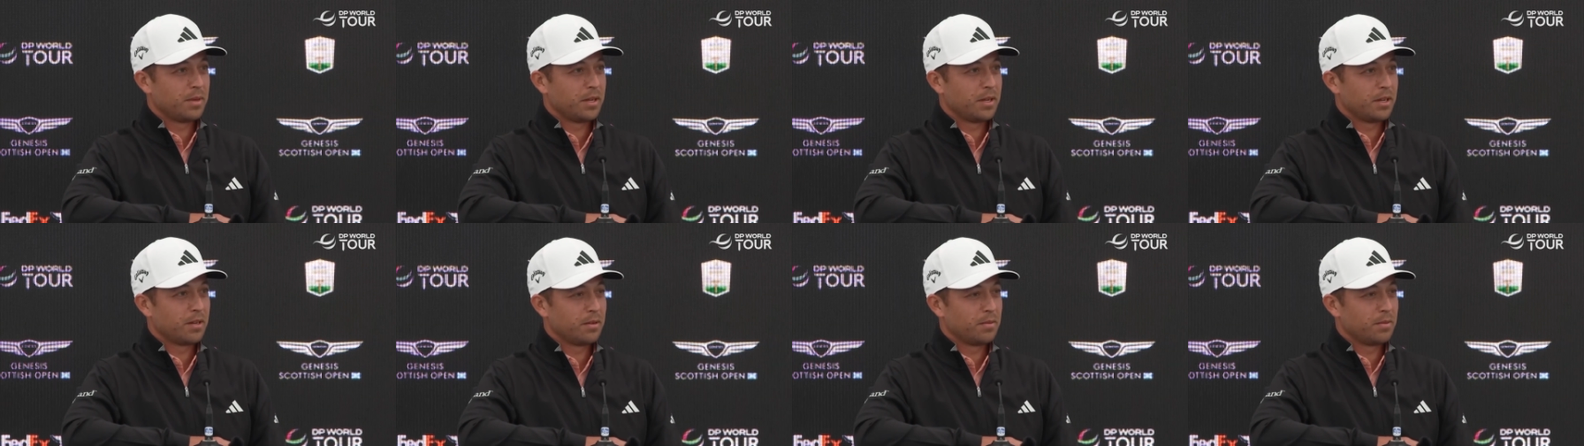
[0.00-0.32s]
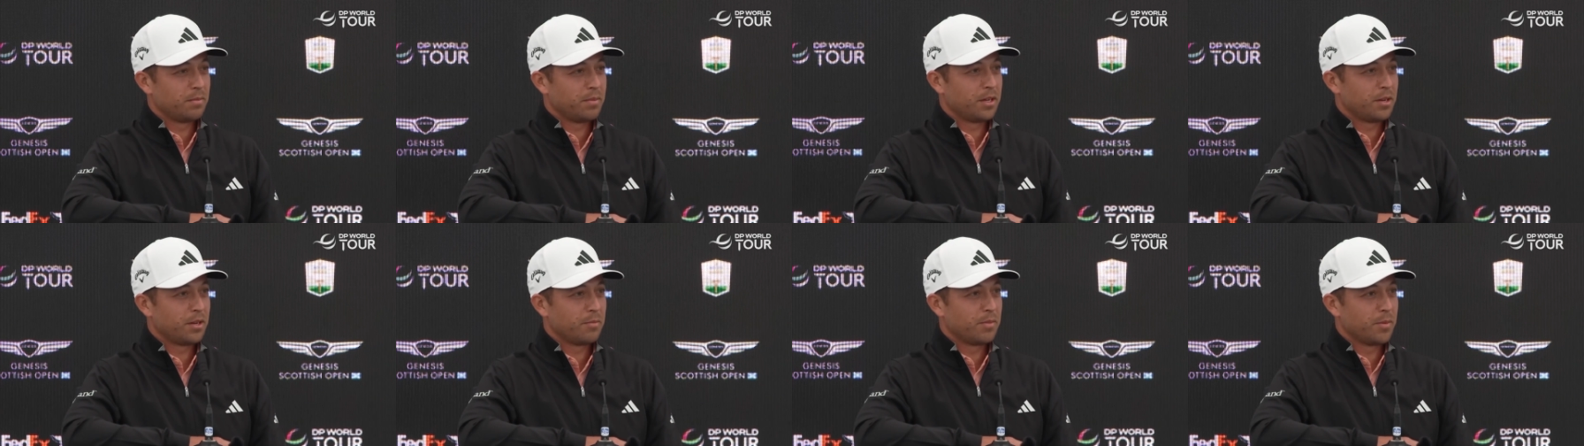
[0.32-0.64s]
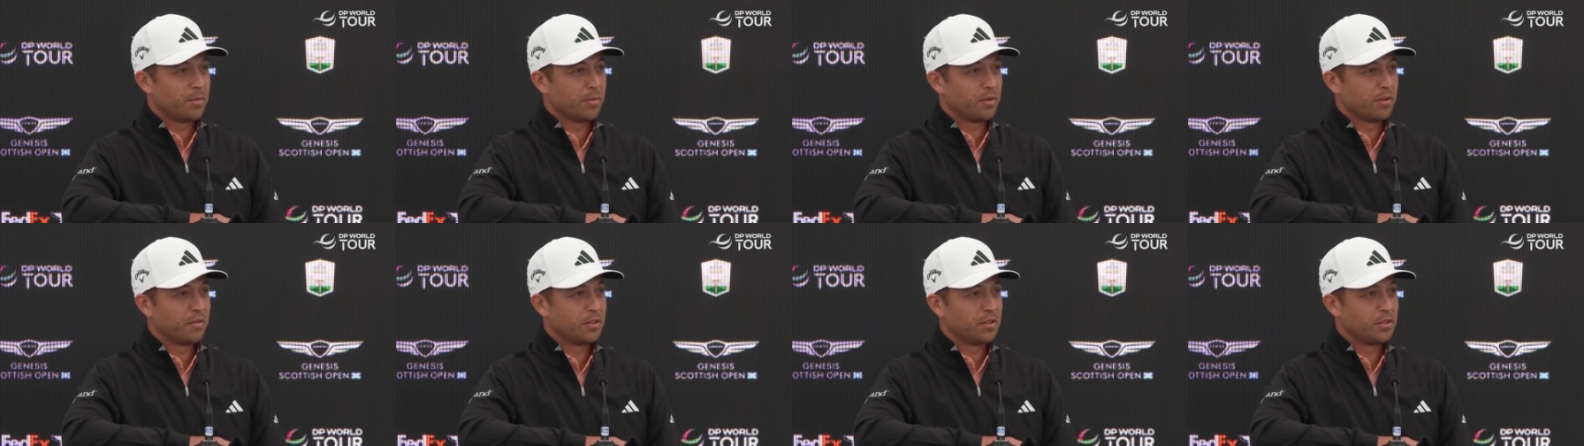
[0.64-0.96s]
being a being a
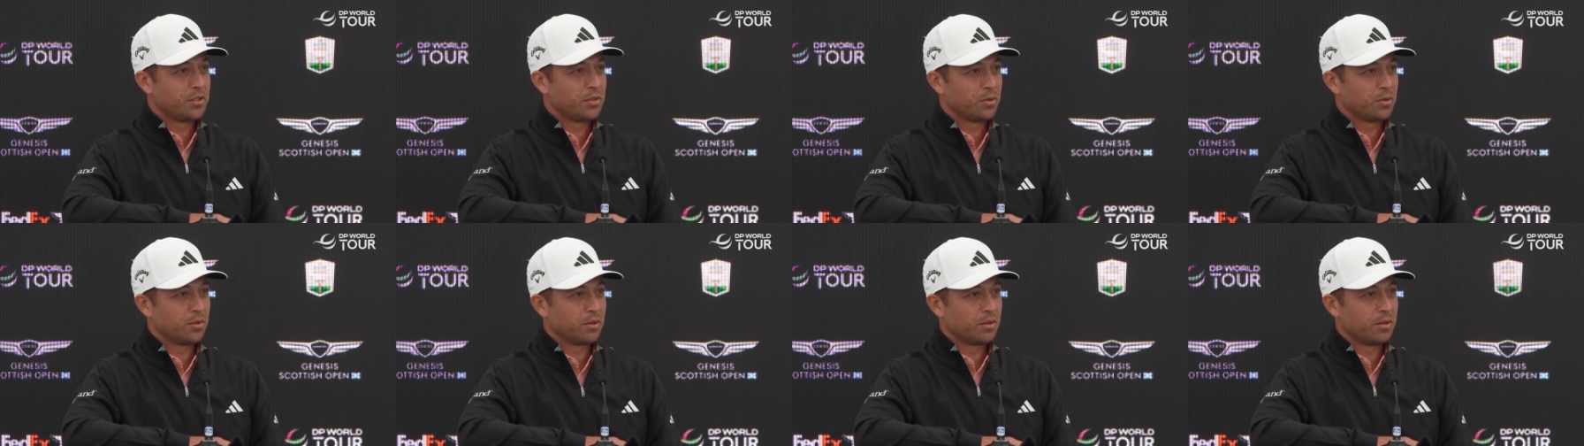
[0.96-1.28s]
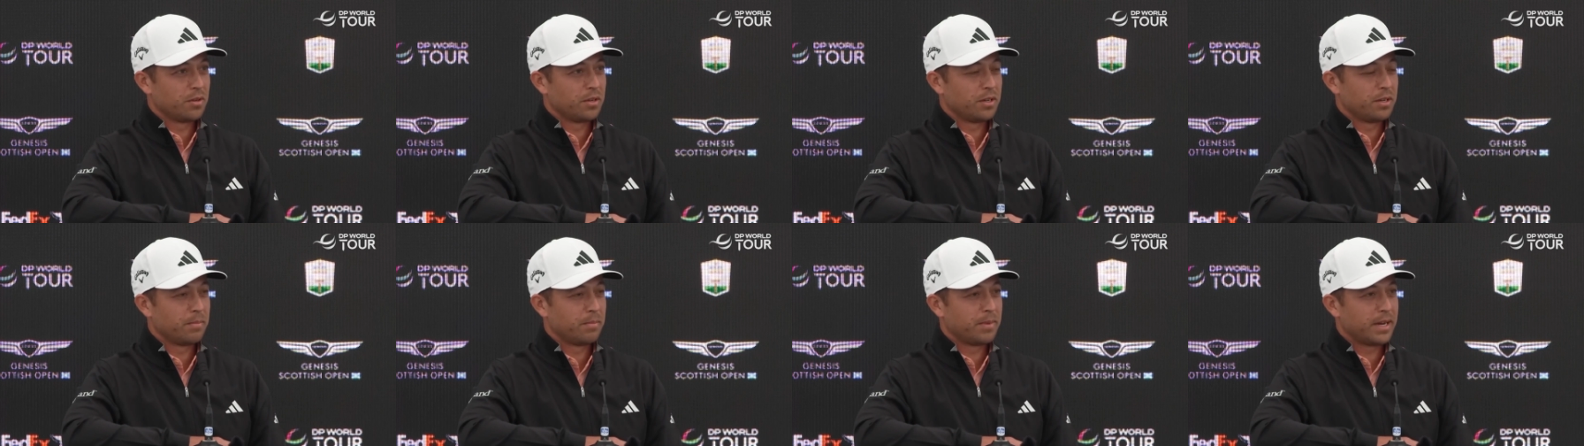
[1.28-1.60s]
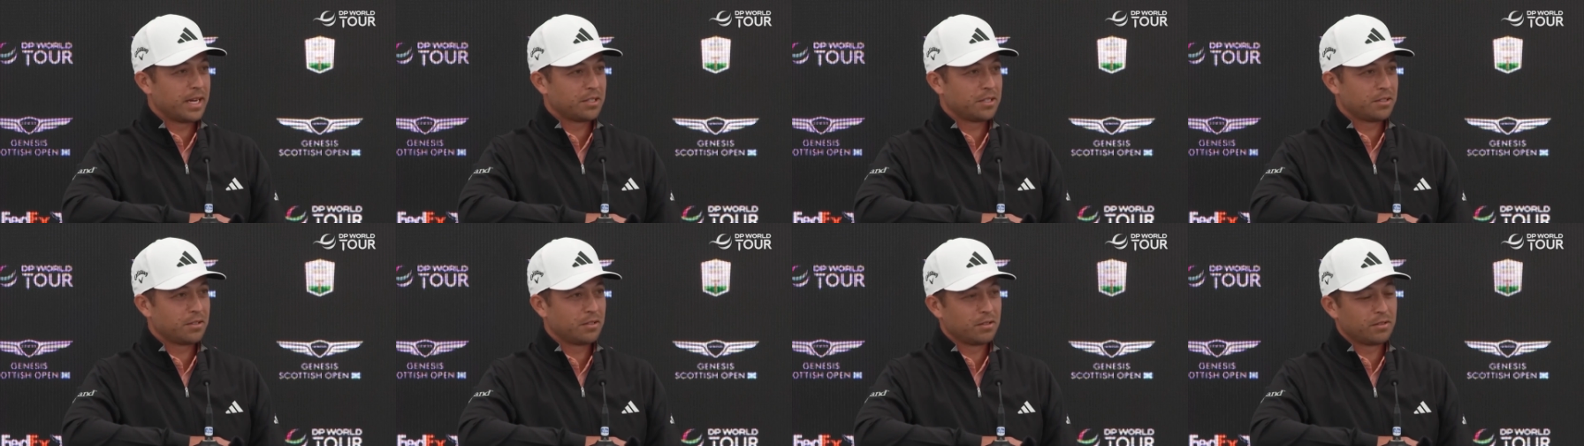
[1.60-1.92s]
member of the tour and an
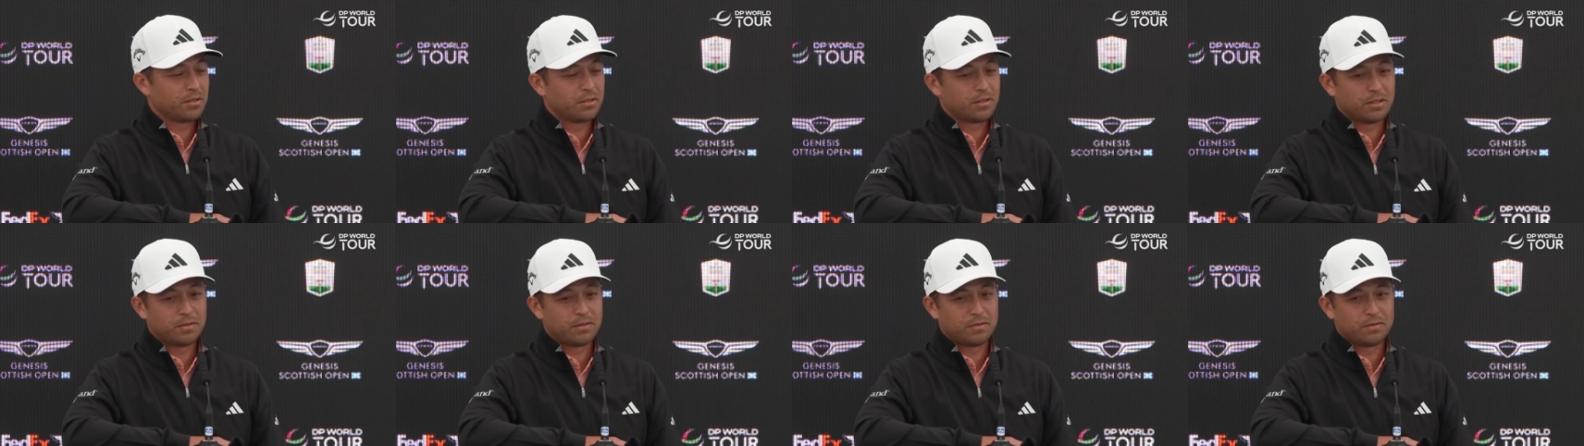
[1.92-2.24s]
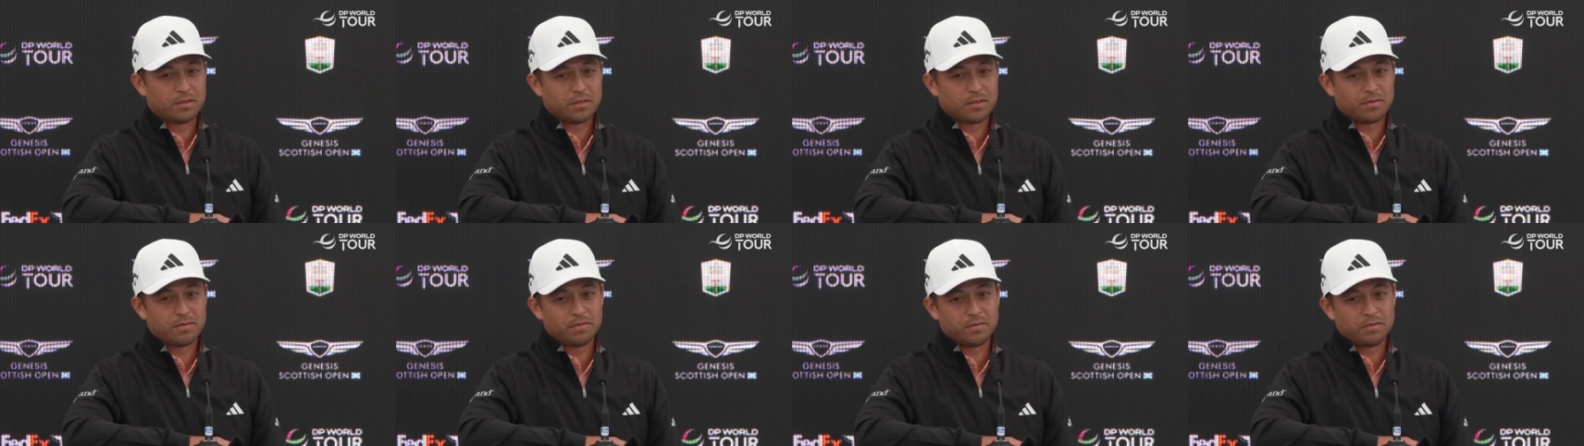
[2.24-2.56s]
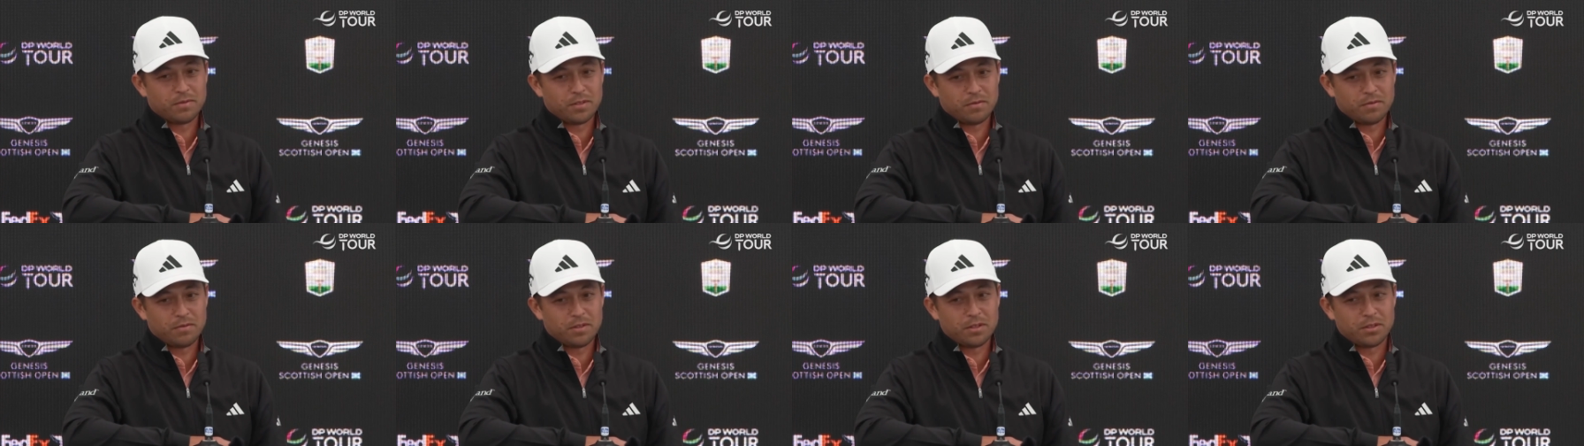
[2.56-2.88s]
ambassador of of,
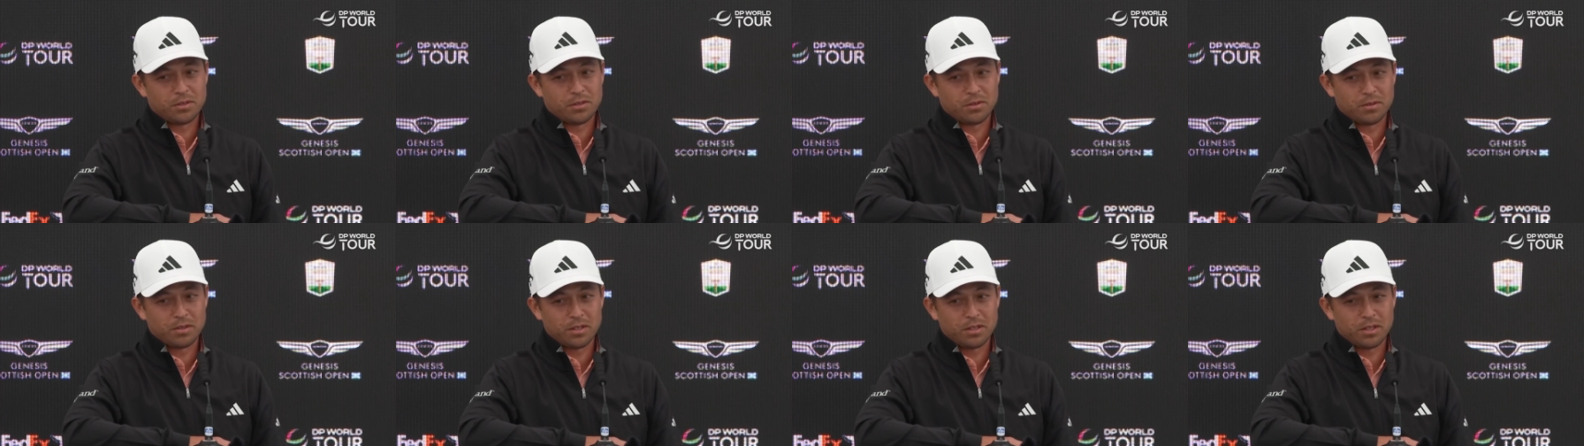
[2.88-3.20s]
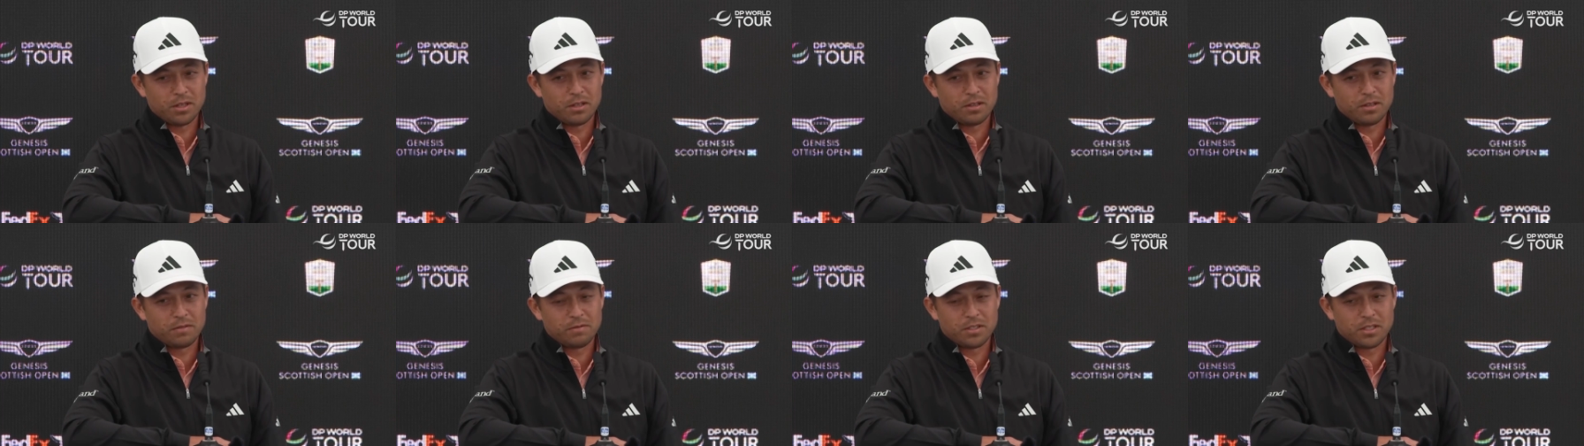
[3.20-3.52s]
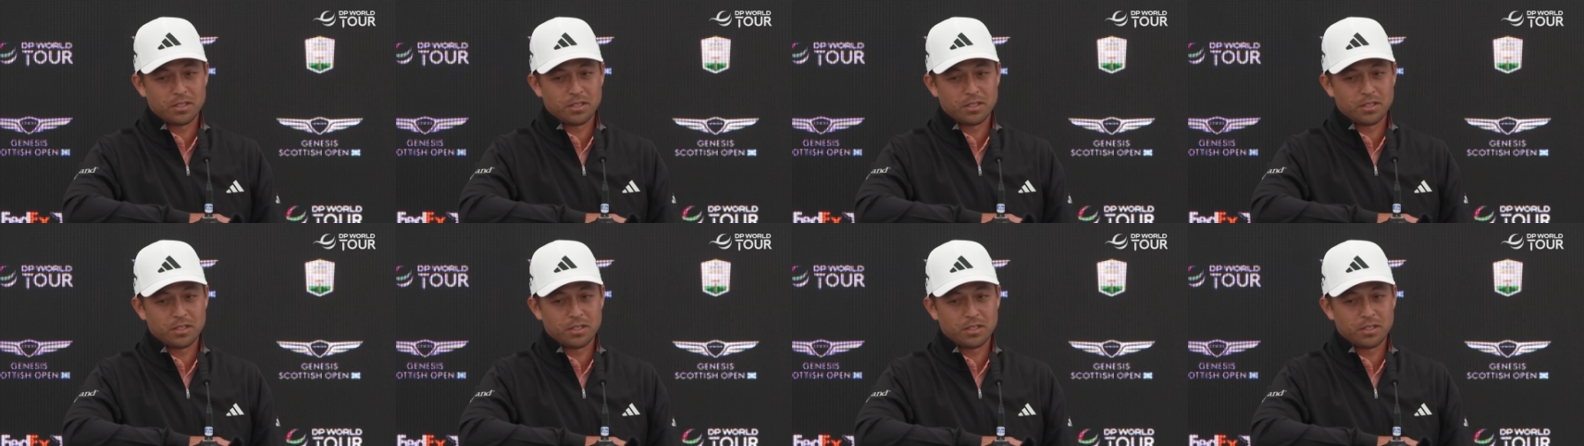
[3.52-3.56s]
of the tour and golf.